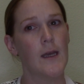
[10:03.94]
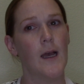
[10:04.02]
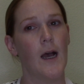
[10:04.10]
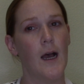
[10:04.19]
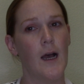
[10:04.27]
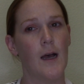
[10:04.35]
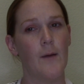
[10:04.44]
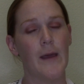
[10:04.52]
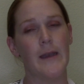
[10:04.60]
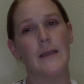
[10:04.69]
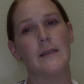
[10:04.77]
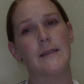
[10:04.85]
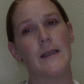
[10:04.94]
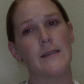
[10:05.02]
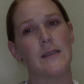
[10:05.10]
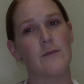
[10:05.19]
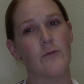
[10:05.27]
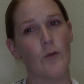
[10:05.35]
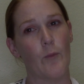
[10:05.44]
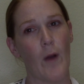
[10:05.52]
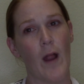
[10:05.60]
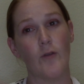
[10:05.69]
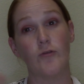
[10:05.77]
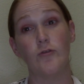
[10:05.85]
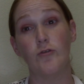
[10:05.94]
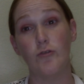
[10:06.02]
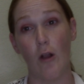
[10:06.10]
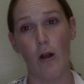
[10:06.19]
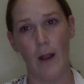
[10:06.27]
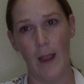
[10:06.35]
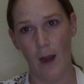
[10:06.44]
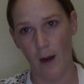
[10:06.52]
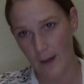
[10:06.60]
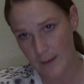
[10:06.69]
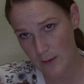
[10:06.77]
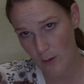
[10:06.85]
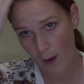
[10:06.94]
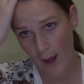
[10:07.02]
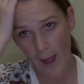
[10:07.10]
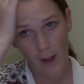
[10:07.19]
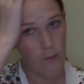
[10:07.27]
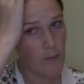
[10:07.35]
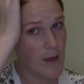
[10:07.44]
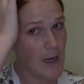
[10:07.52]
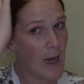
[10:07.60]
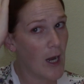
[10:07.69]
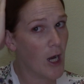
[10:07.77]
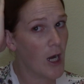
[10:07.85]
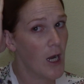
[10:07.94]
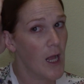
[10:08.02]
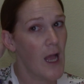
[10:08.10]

And it says it's for brown to dark hair. And so I have red hair.